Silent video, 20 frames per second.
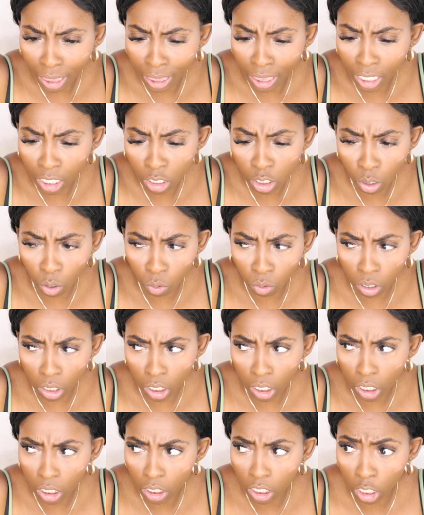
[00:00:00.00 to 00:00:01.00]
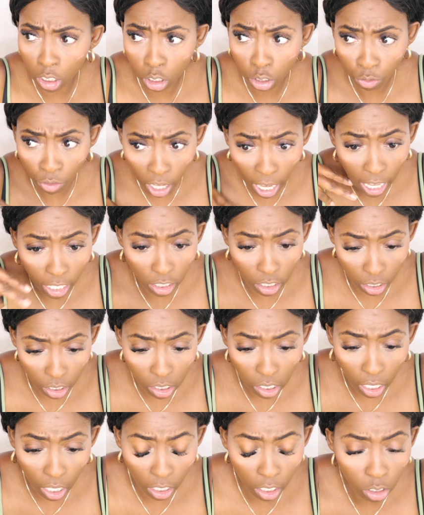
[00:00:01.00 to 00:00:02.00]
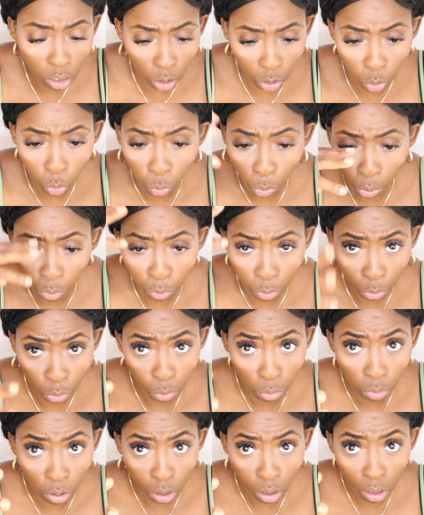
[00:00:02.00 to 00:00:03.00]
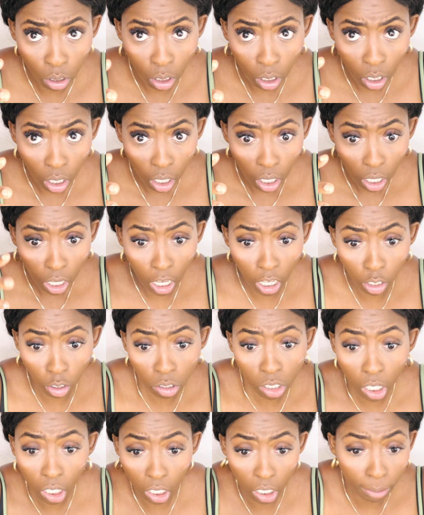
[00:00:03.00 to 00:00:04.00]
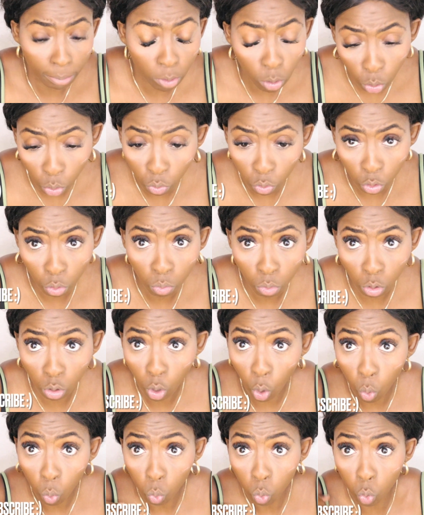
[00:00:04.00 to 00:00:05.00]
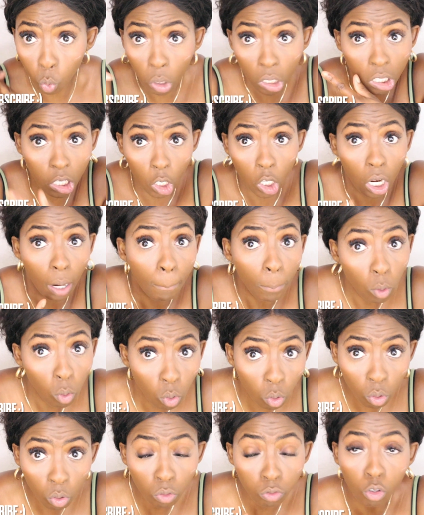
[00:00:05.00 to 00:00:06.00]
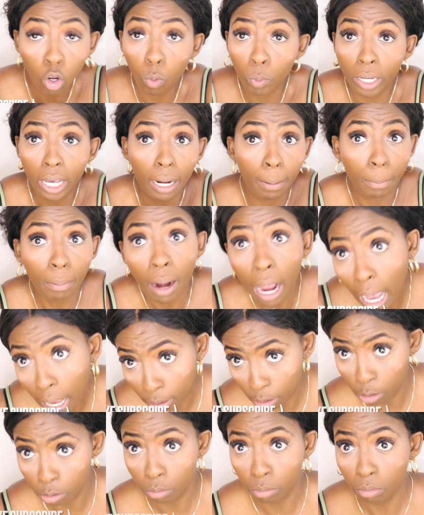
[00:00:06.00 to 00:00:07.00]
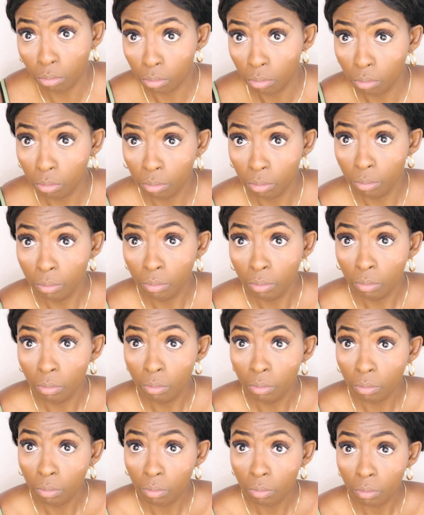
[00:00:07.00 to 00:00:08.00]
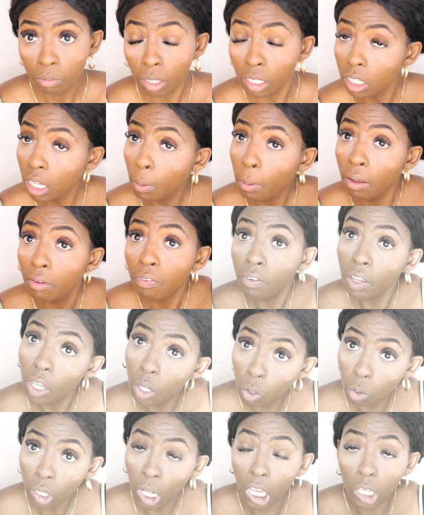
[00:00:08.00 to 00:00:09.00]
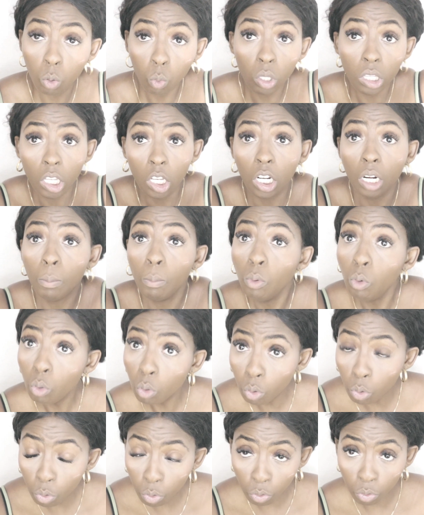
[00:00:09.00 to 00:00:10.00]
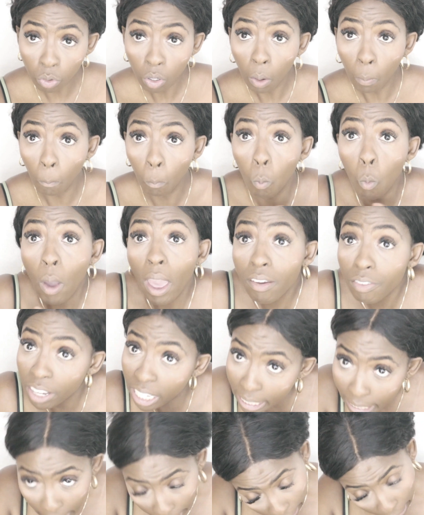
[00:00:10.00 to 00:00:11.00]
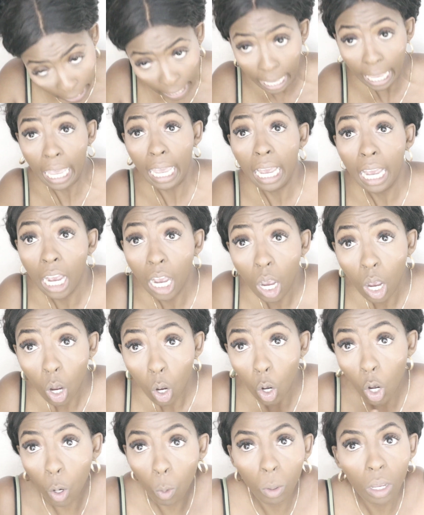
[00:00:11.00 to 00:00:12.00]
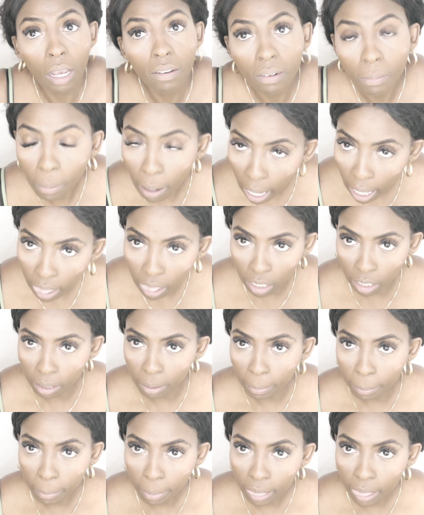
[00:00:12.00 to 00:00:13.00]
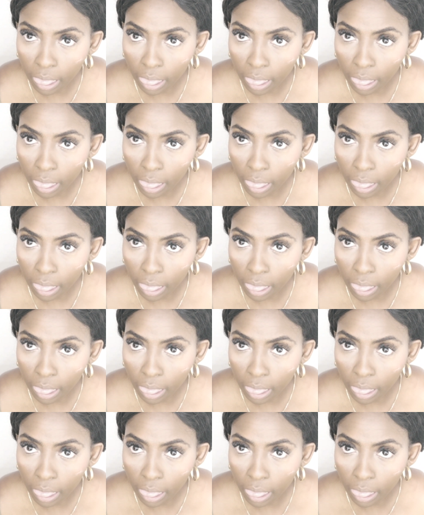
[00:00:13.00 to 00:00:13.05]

There's only there's three hygienists here, and there's only three rooms and you're taking up two rooms. So you either gonna move or we got a problem. That's how I feel. Like you either gonna move, muévete, or we have a problem.